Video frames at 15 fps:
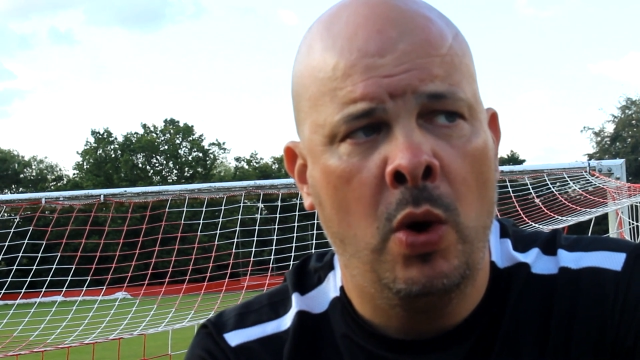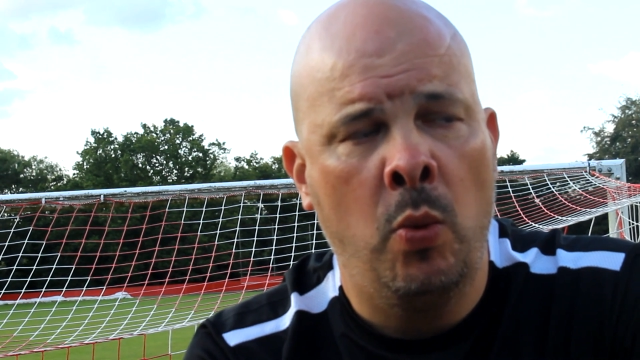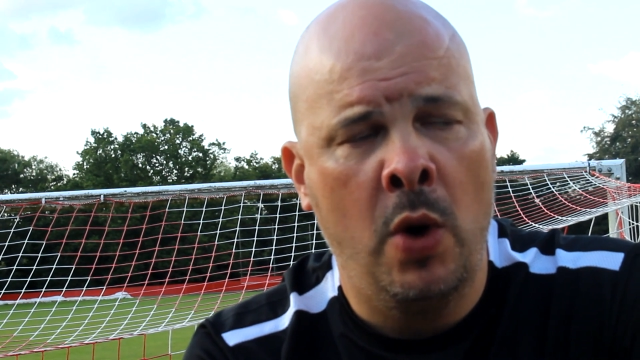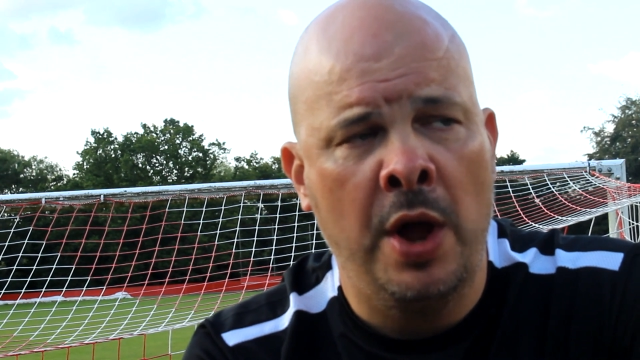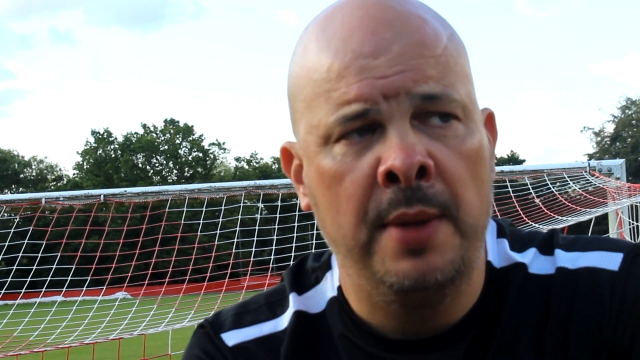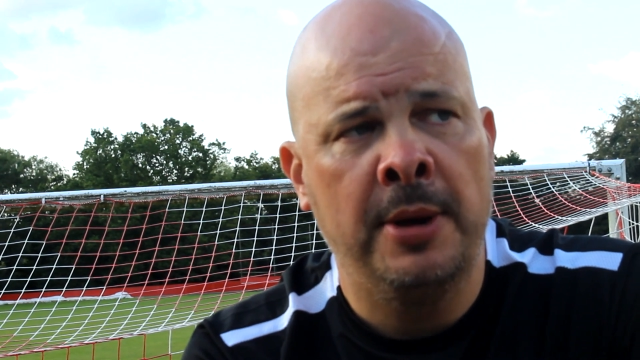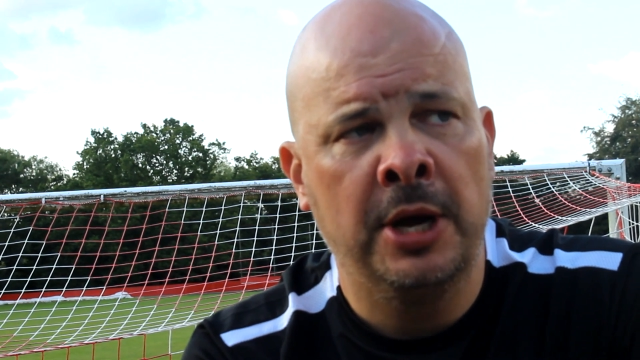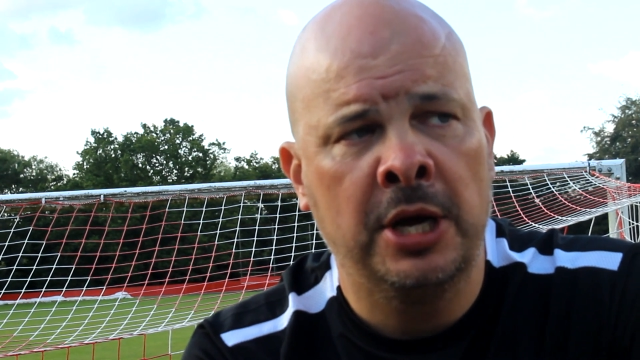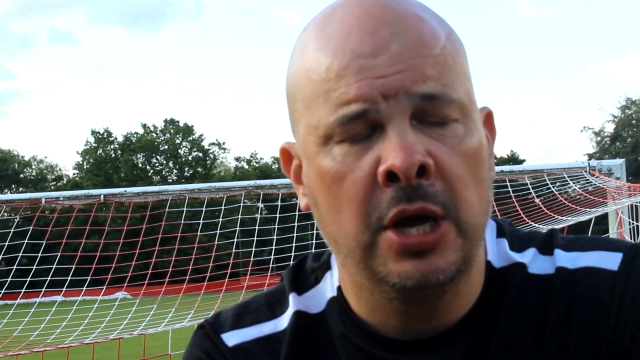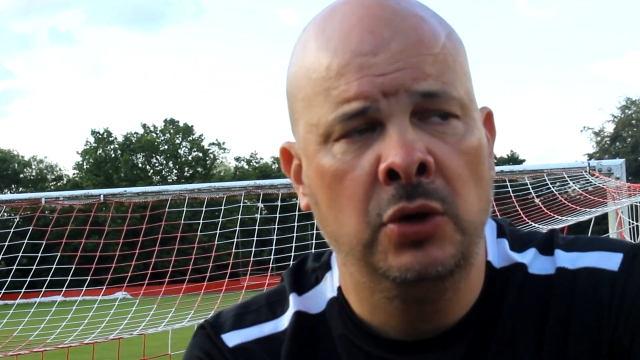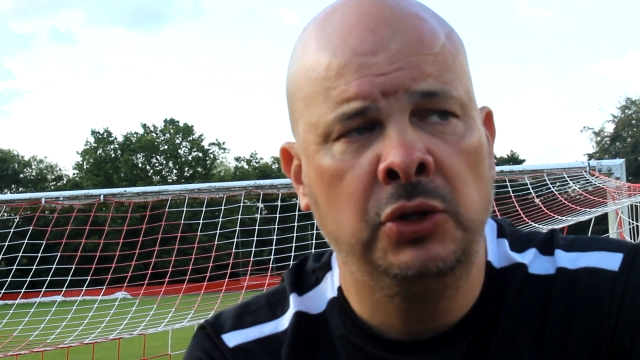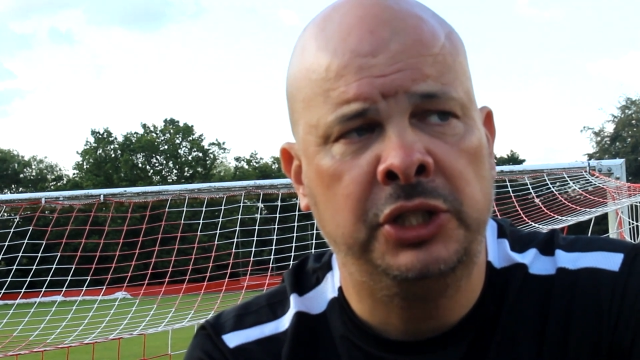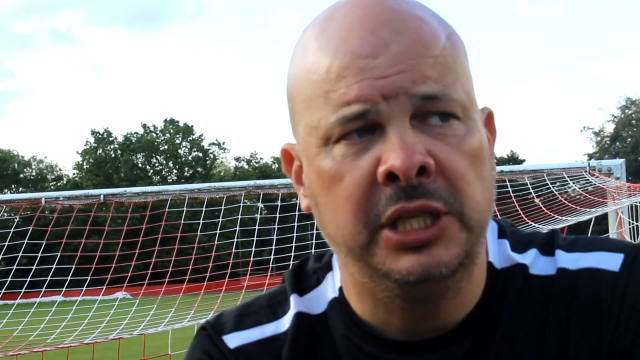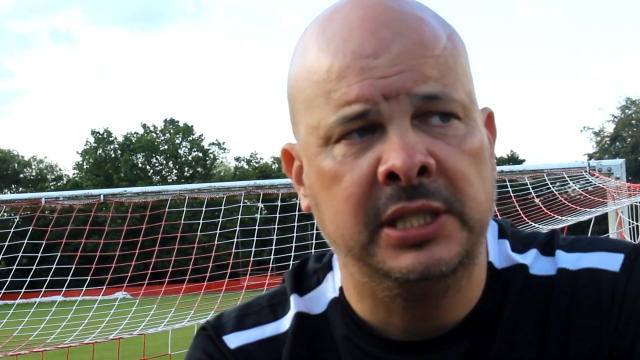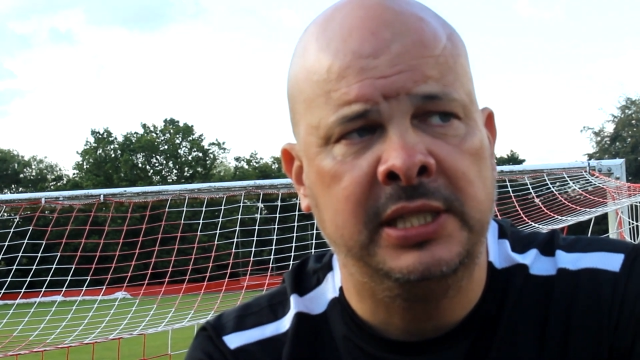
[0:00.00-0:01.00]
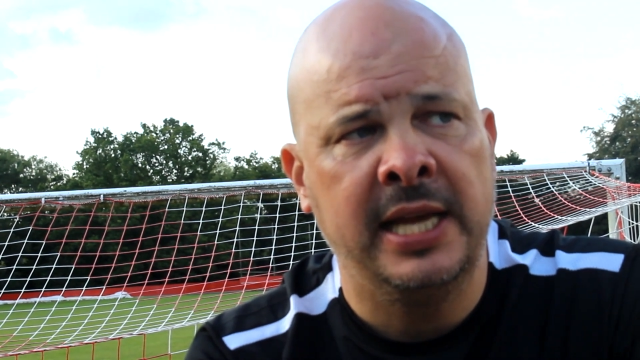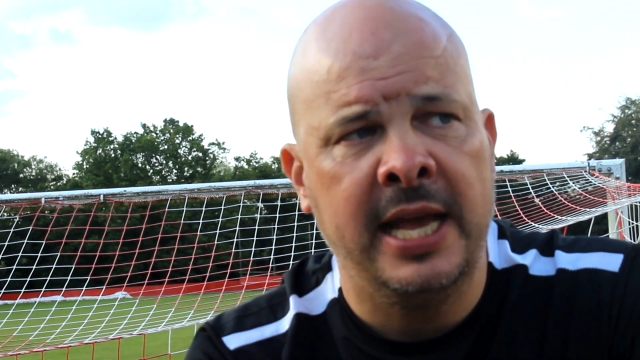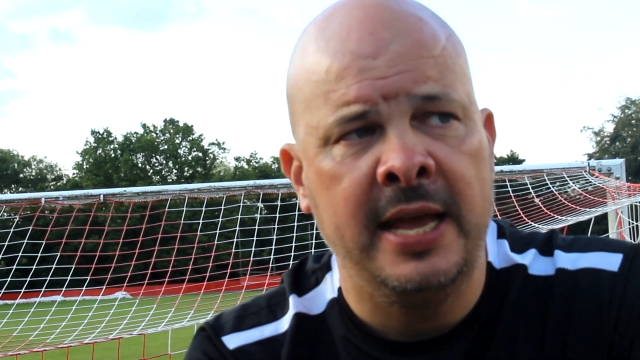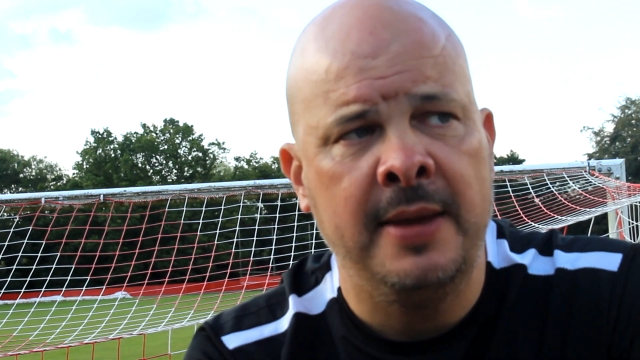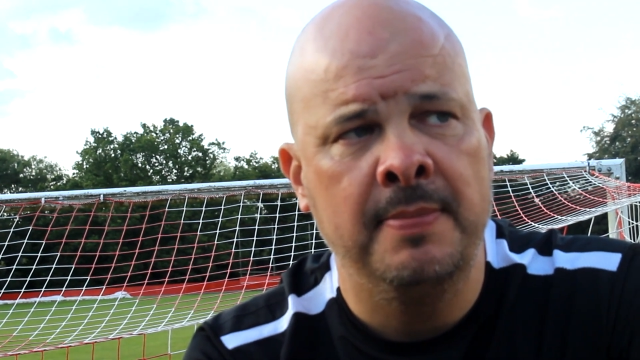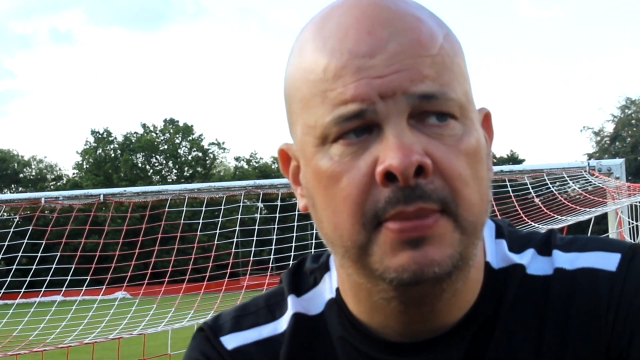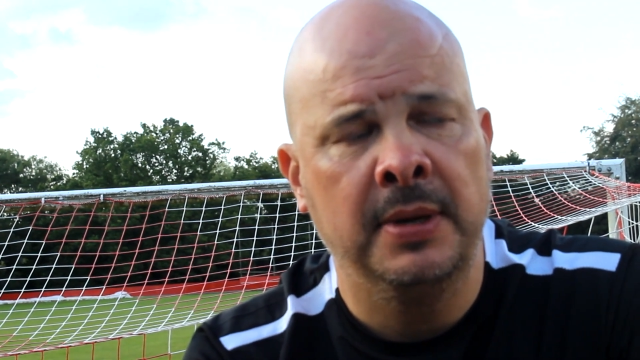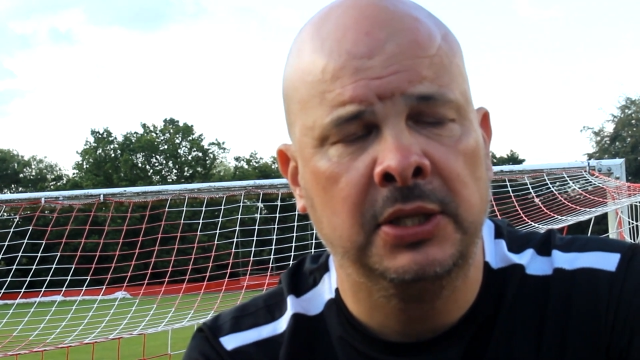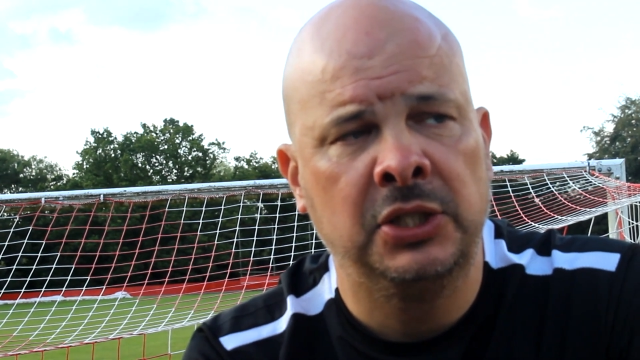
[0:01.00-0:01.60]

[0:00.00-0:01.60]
One of my coaching team